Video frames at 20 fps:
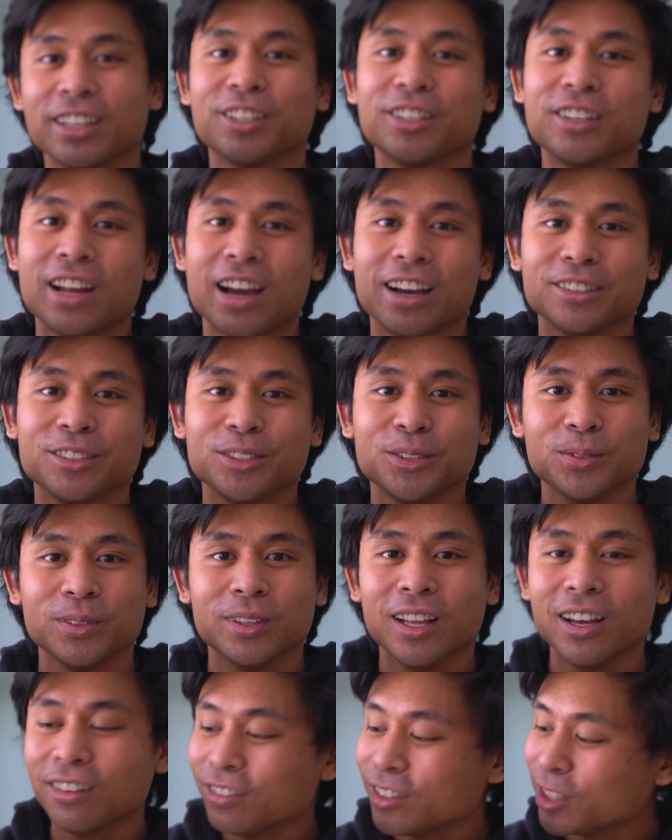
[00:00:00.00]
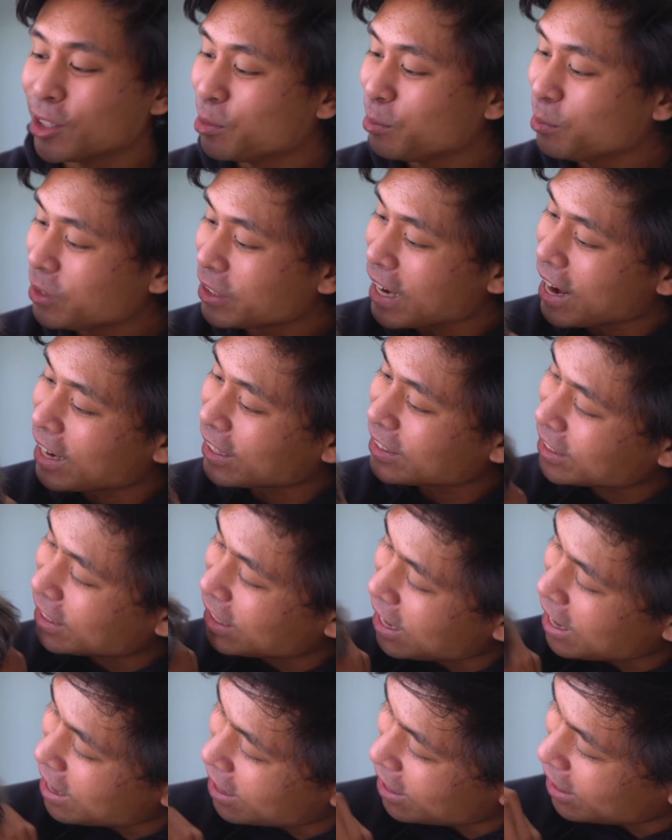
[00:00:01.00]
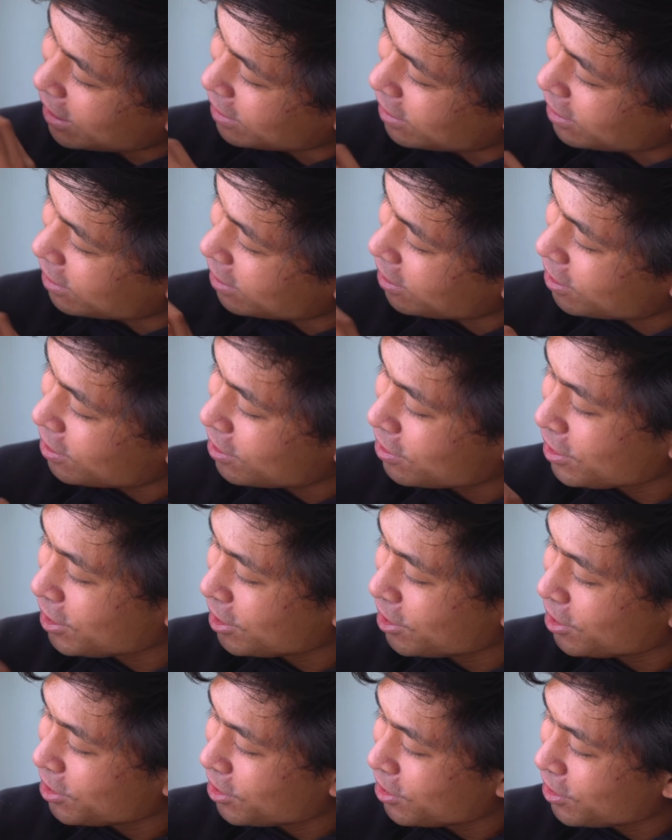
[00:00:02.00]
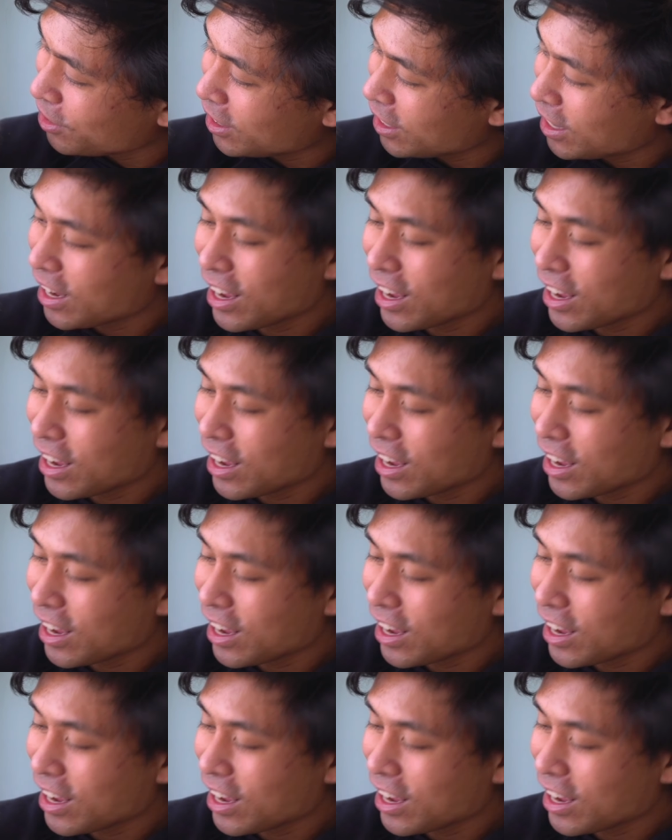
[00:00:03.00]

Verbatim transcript: your dogs you love them. Jaxon, I love you.